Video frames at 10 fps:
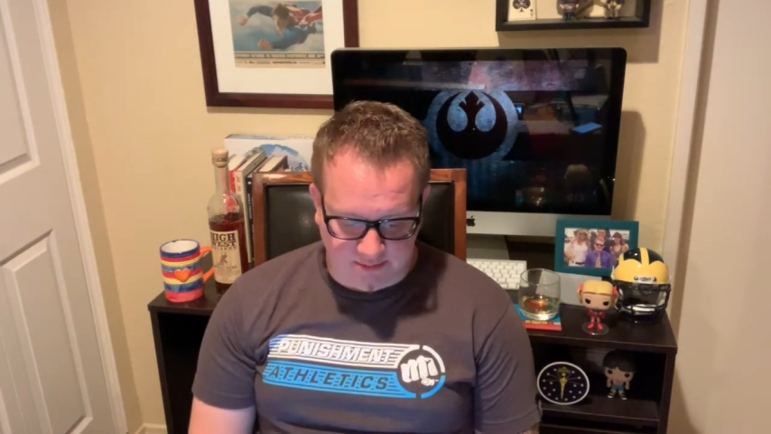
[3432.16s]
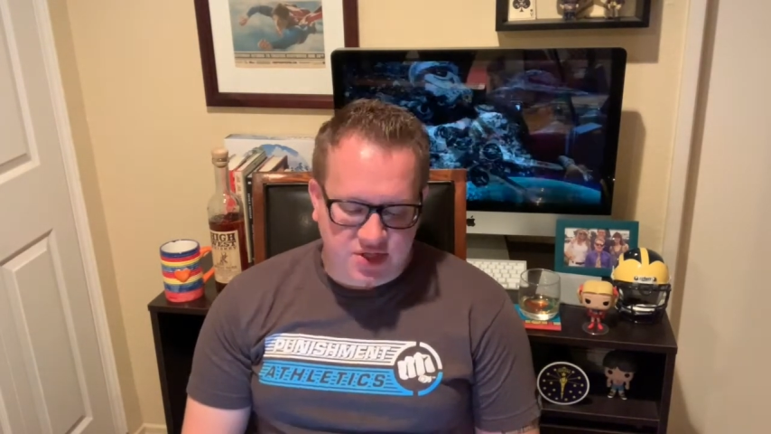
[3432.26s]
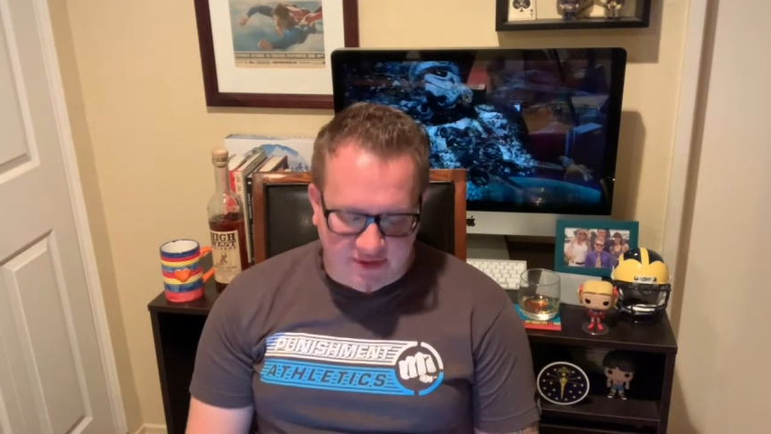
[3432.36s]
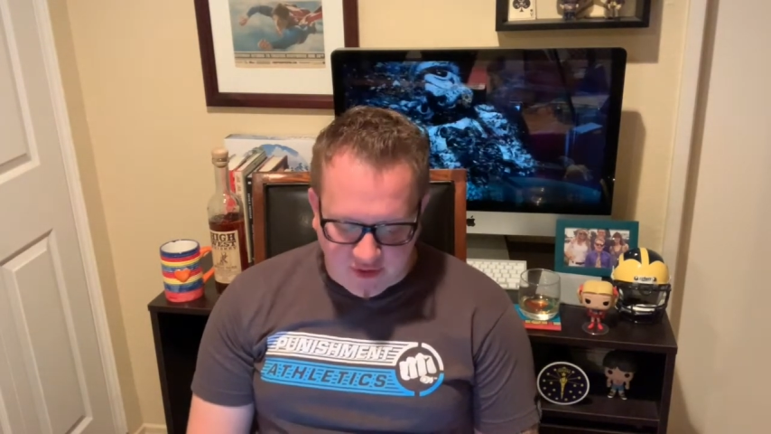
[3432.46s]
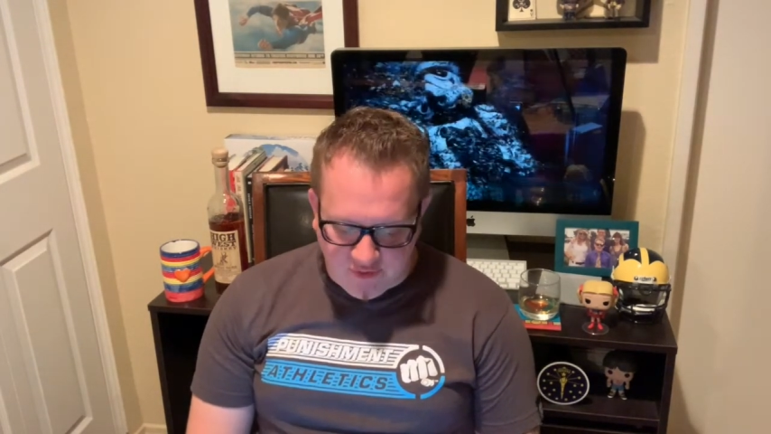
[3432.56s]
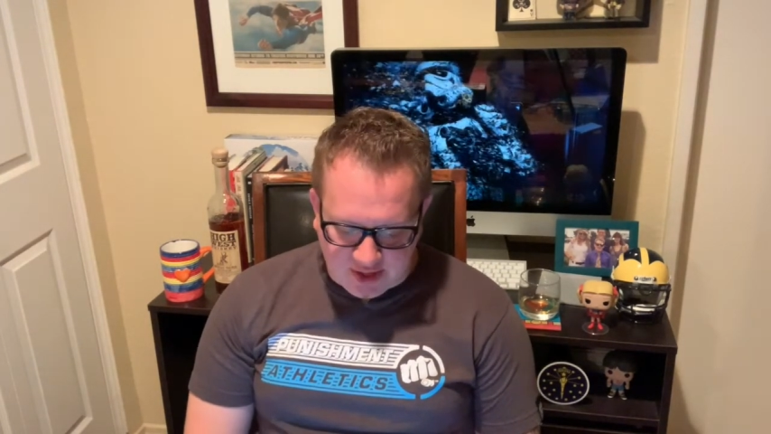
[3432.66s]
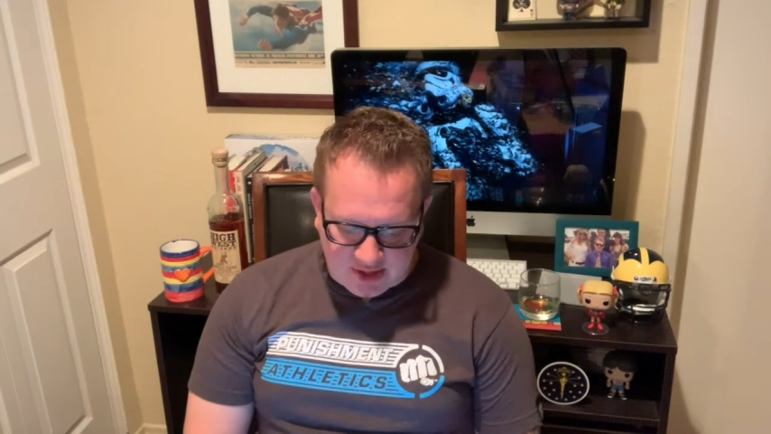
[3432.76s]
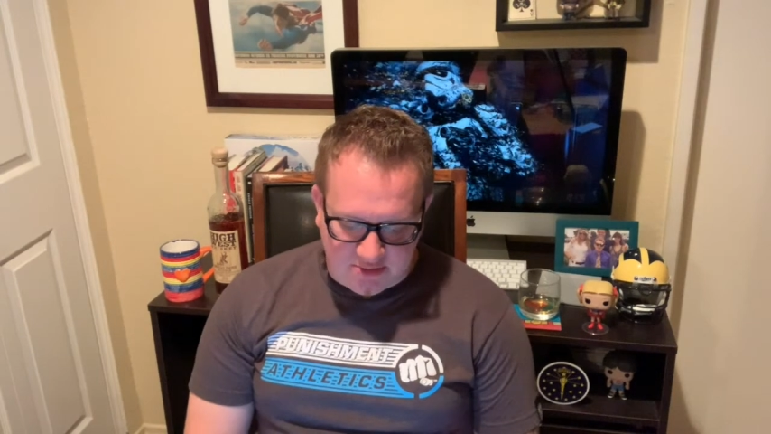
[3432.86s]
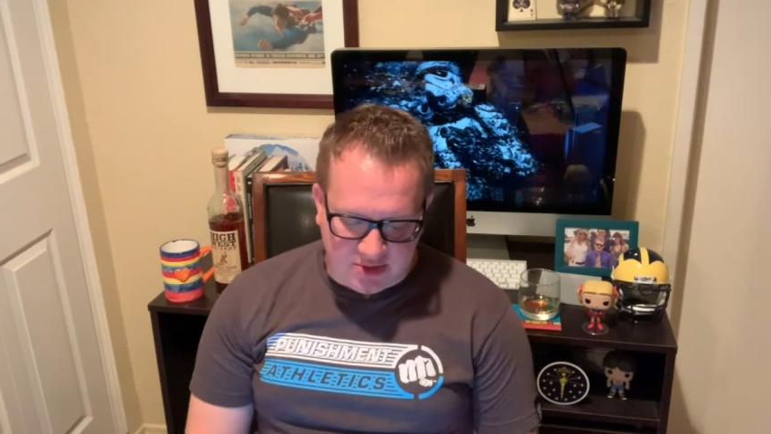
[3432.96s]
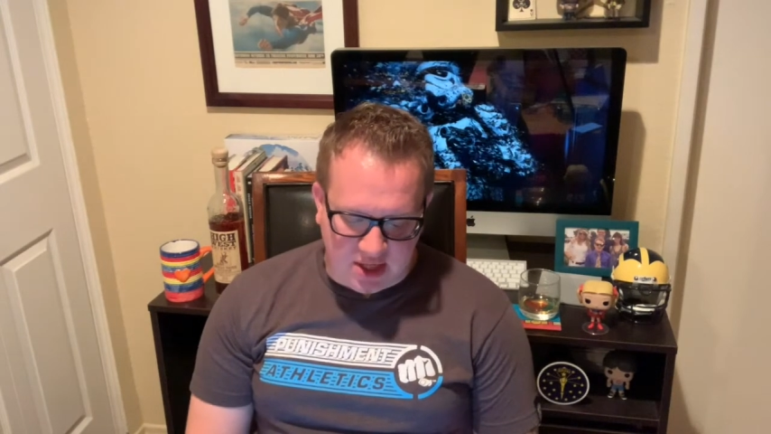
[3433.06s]
Several
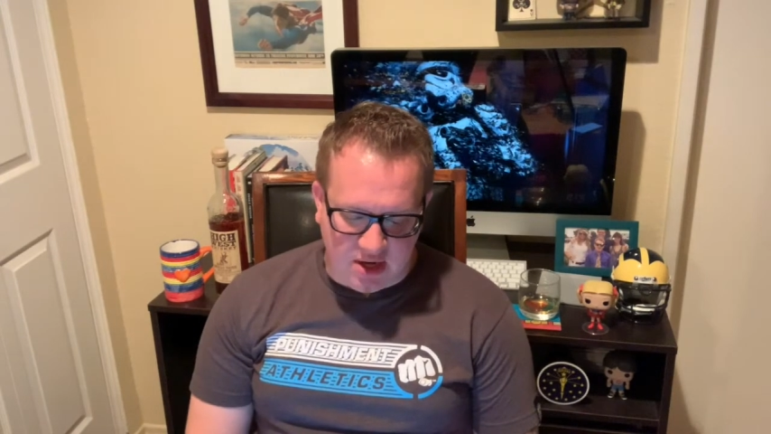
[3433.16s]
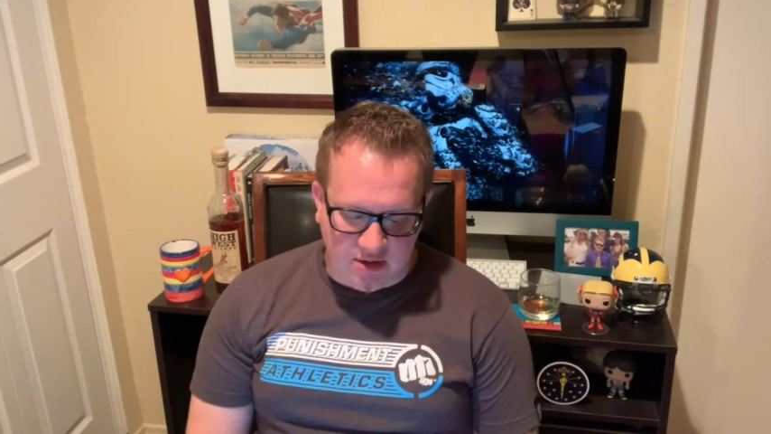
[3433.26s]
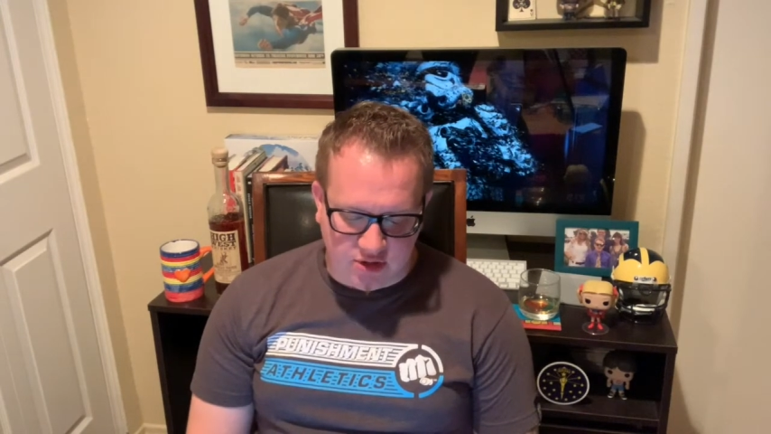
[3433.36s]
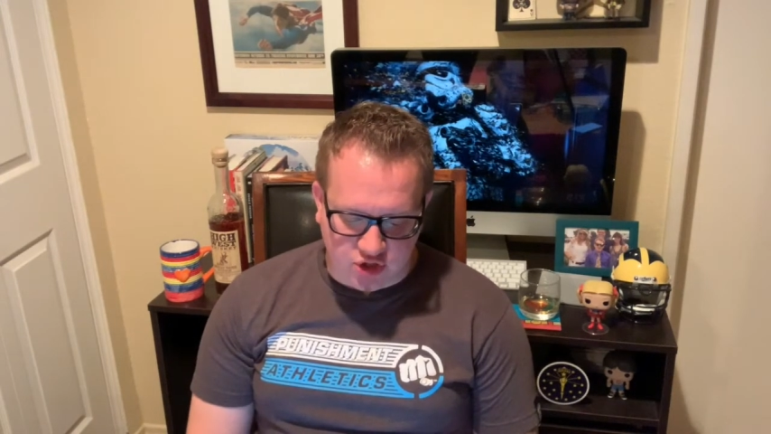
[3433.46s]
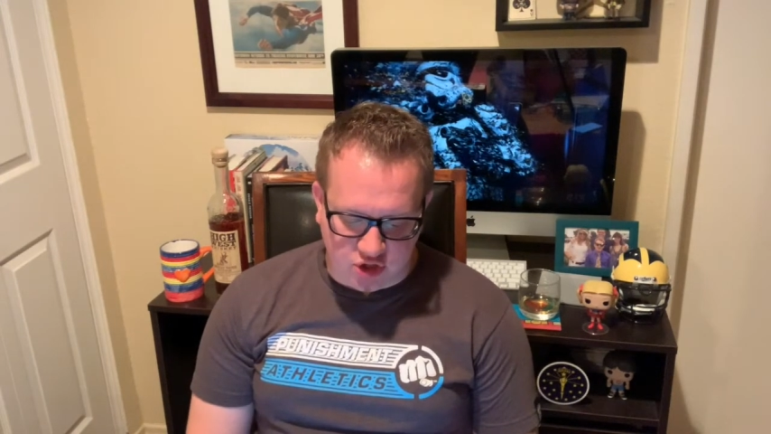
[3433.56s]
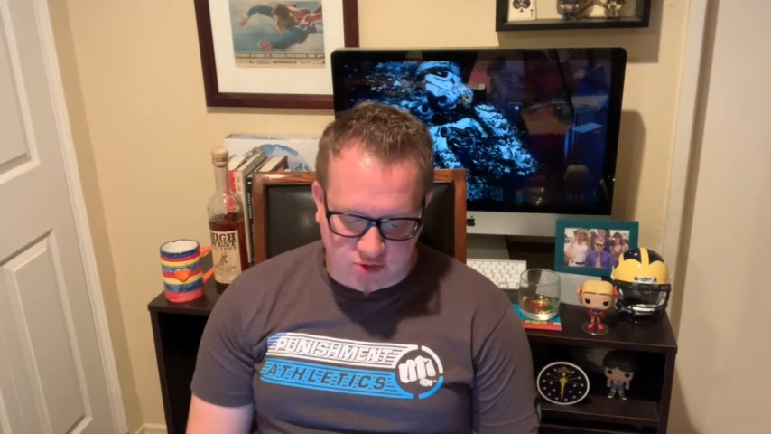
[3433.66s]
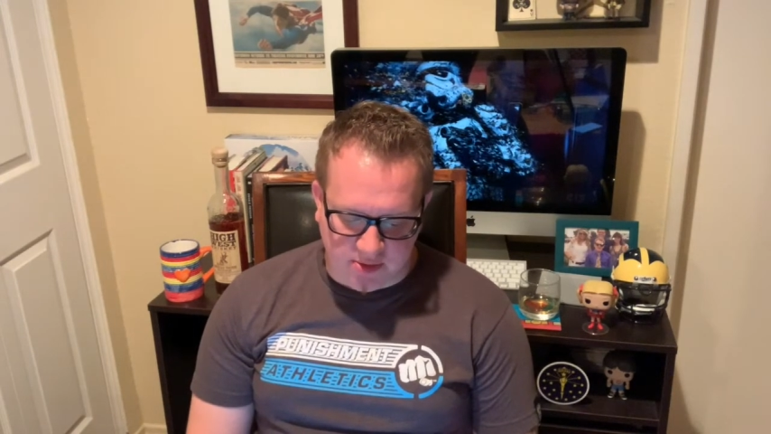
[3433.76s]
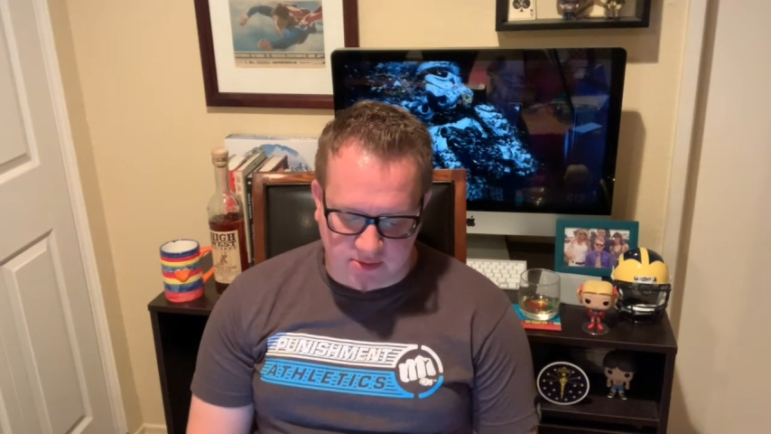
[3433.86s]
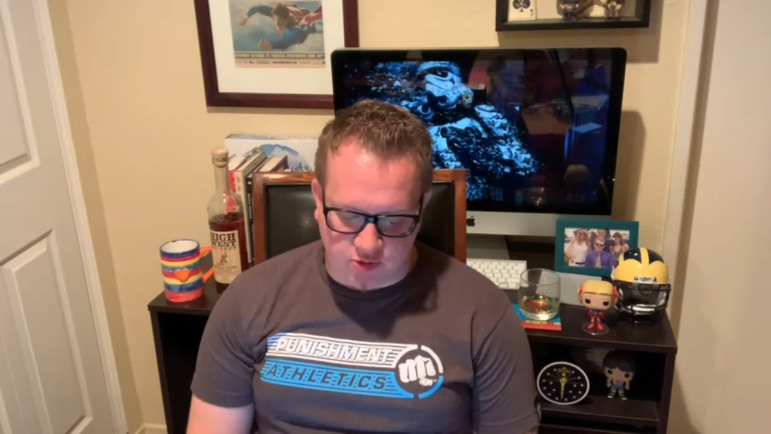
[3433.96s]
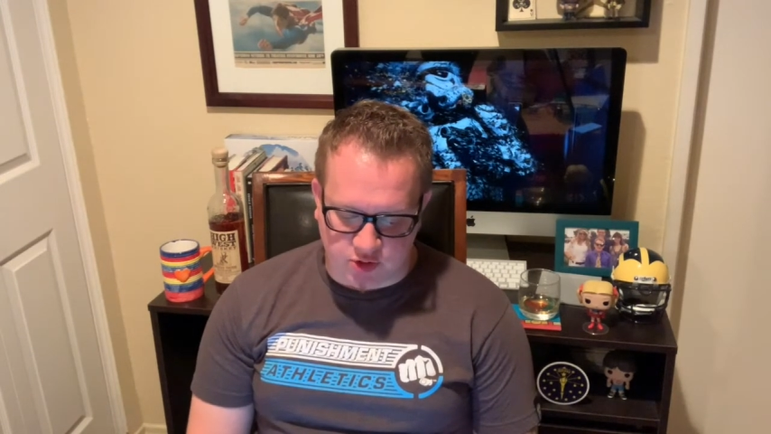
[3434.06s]
victims and other church
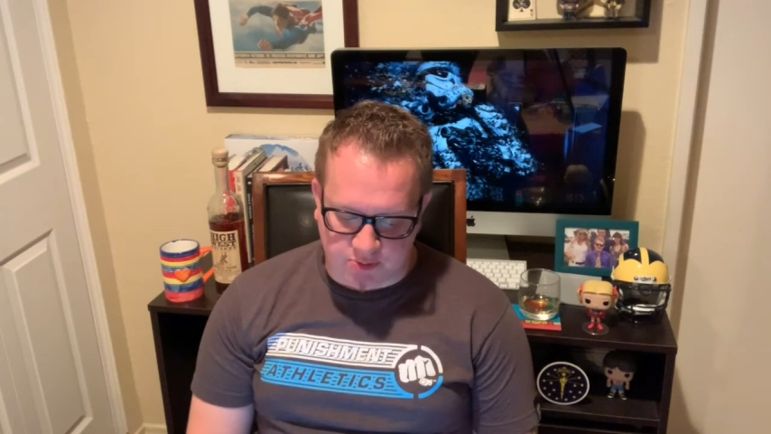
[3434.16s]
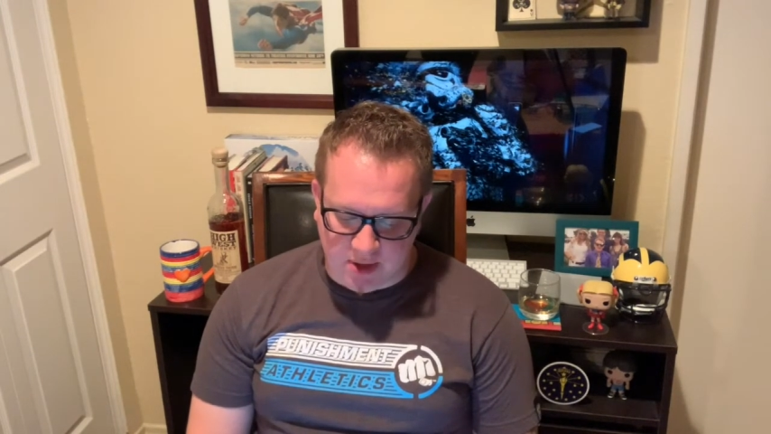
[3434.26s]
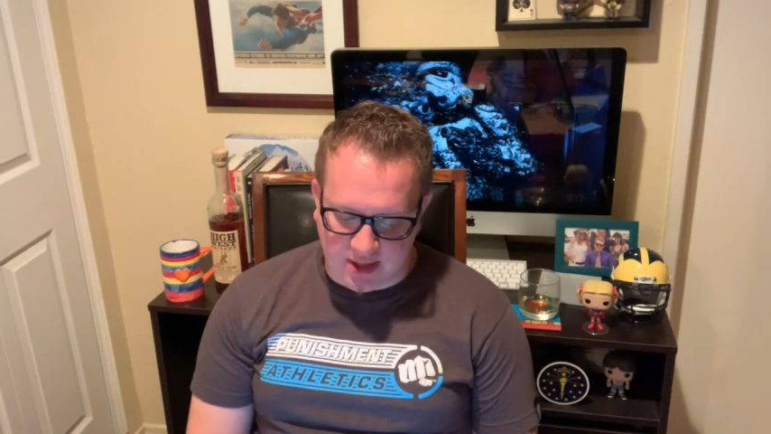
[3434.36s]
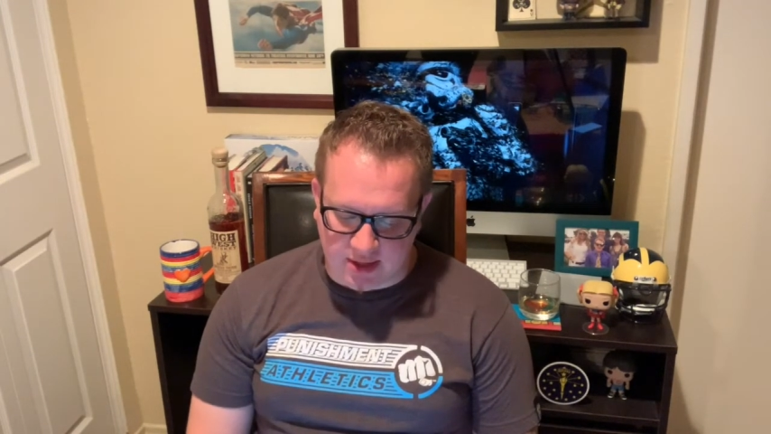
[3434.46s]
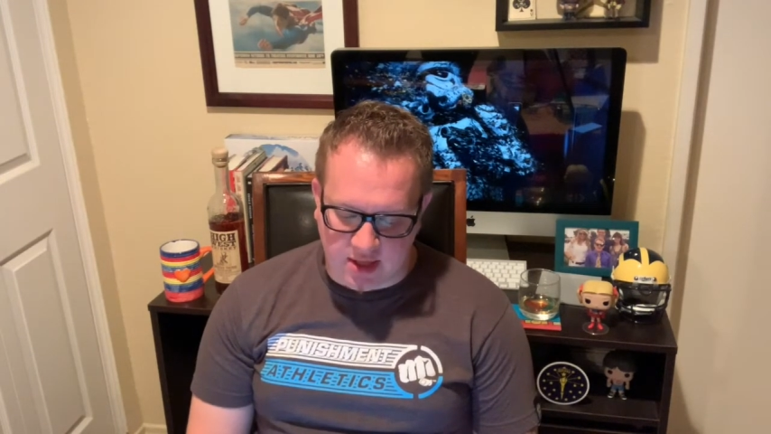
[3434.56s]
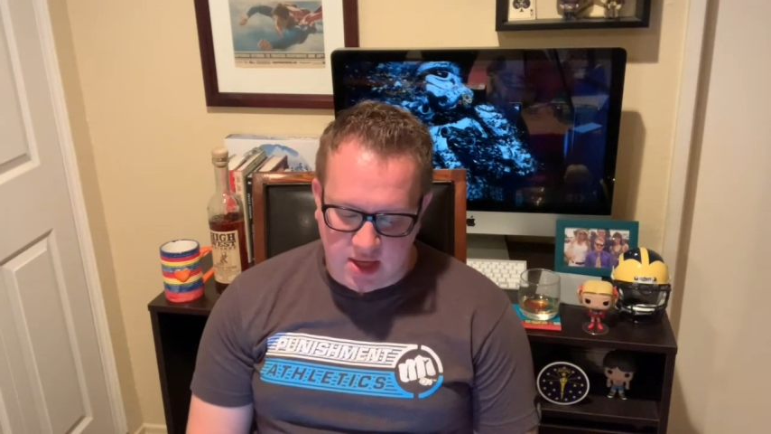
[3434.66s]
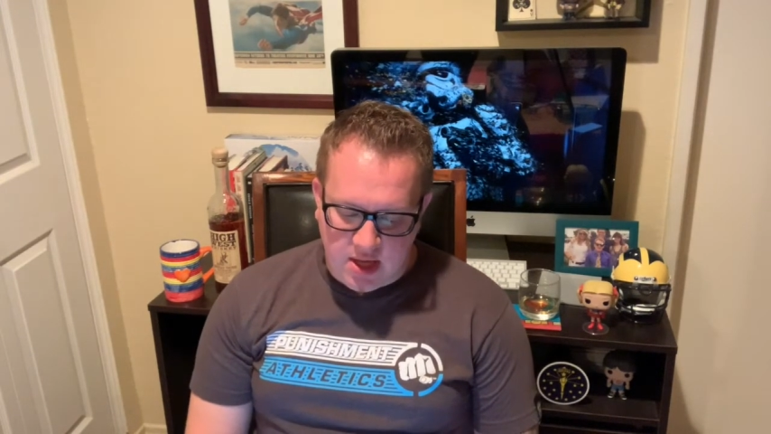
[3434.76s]
members responded,